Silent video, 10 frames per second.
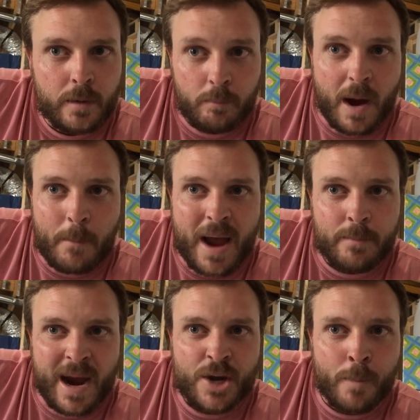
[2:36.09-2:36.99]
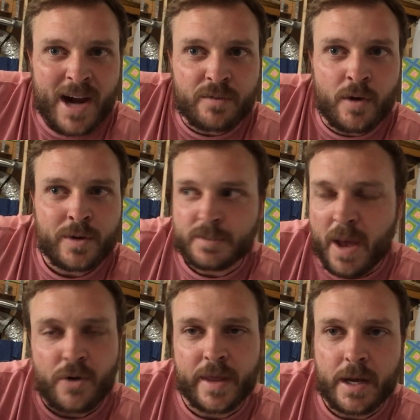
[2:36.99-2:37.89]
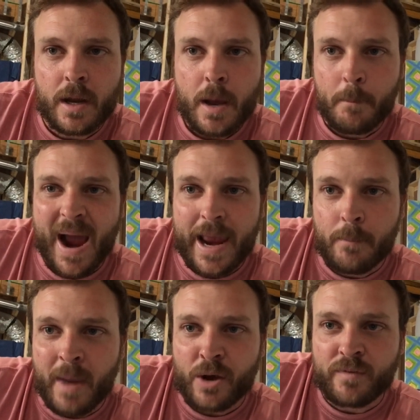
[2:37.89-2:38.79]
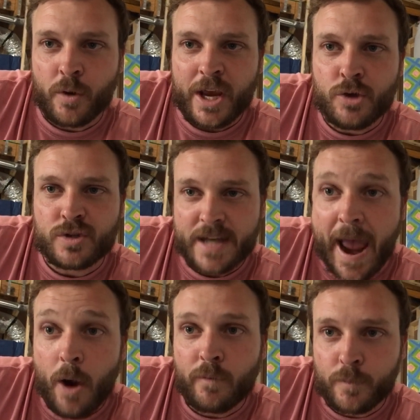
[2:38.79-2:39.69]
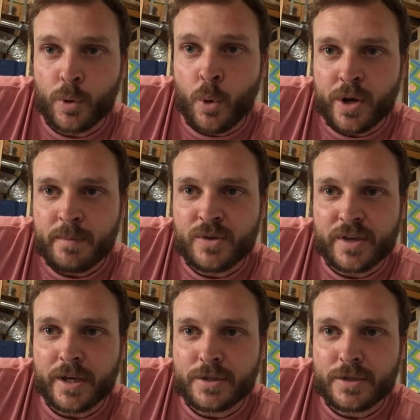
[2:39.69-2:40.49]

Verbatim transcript: My, my, my, new microphone is better than my microphone I use now for recording music.